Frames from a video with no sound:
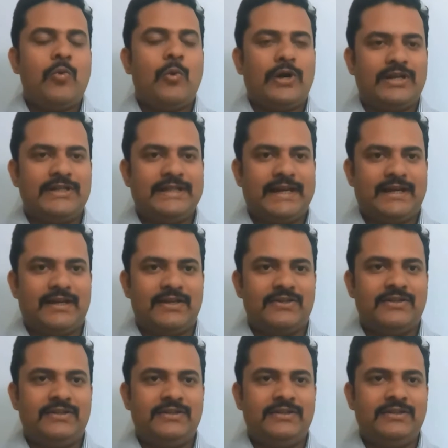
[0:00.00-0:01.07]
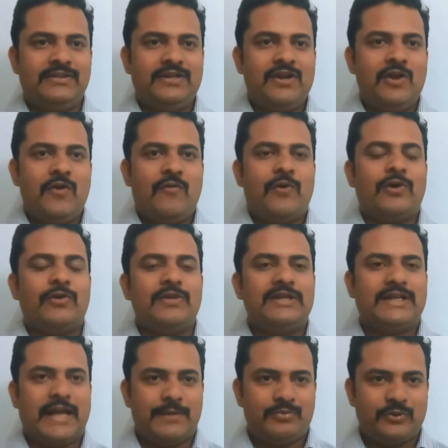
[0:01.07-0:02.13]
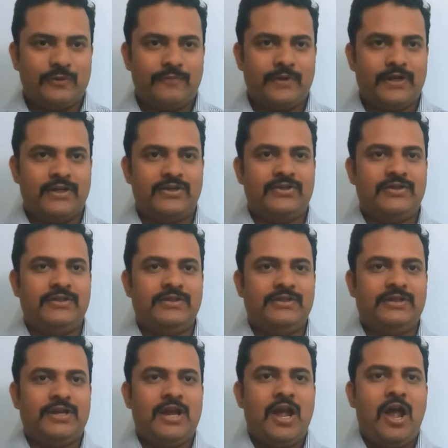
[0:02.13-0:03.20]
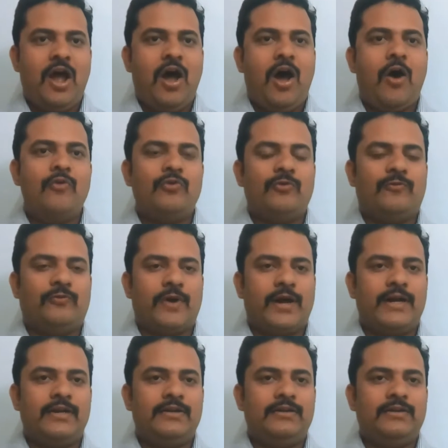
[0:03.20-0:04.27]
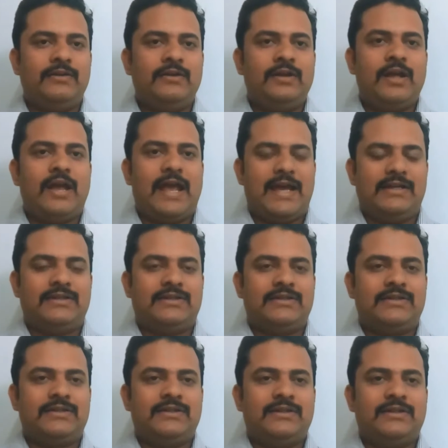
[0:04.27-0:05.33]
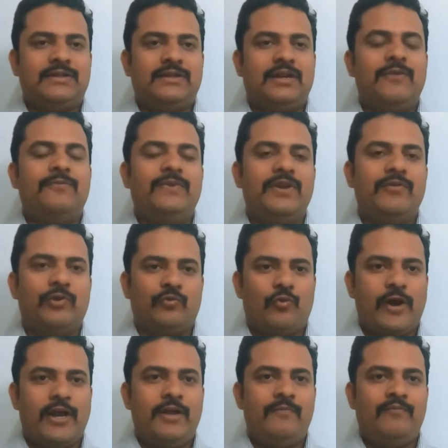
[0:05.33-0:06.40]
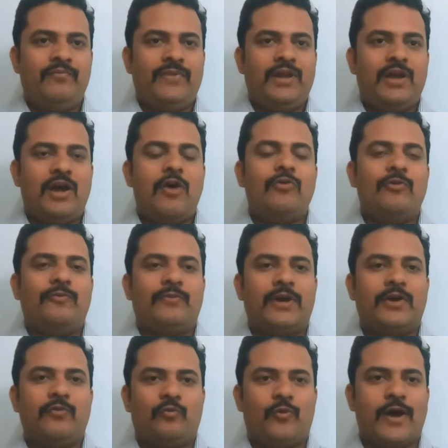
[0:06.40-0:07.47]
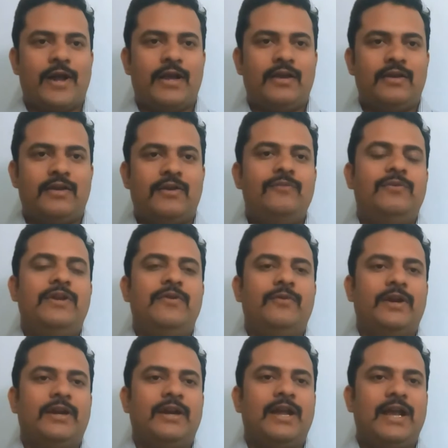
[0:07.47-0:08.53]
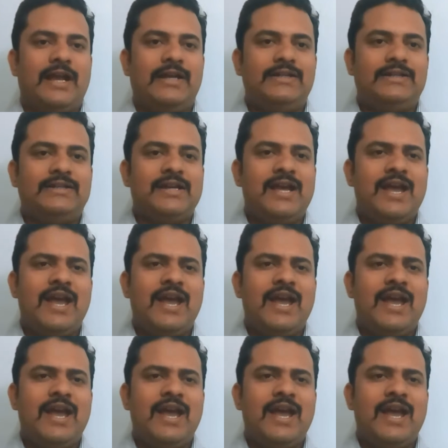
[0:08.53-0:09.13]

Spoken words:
What is regression? What are the types of regression? How to find x if given y? How to find y if given x?